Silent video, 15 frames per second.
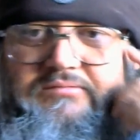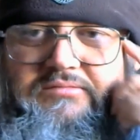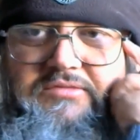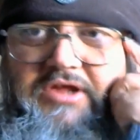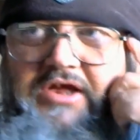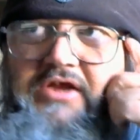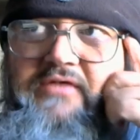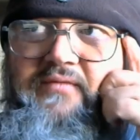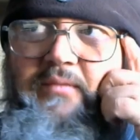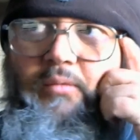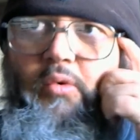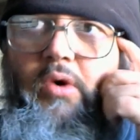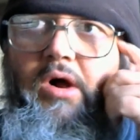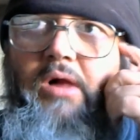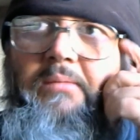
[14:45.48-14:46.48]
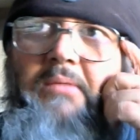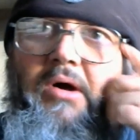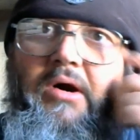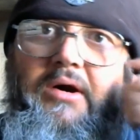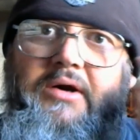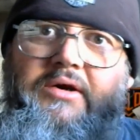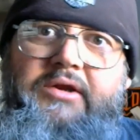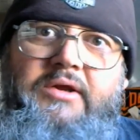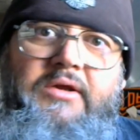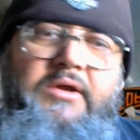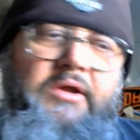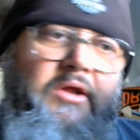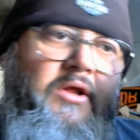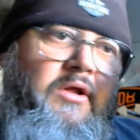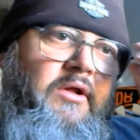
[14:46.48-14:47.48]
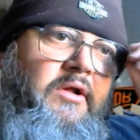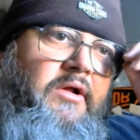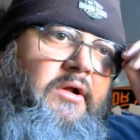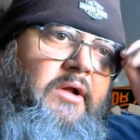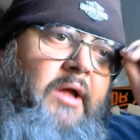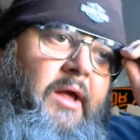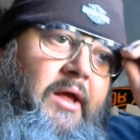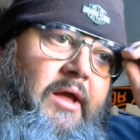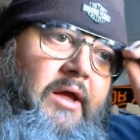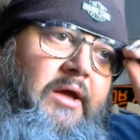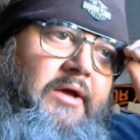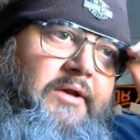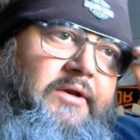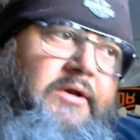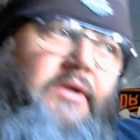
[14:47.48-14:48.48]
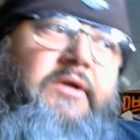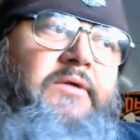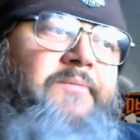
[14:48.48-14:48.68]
things from Walmart, and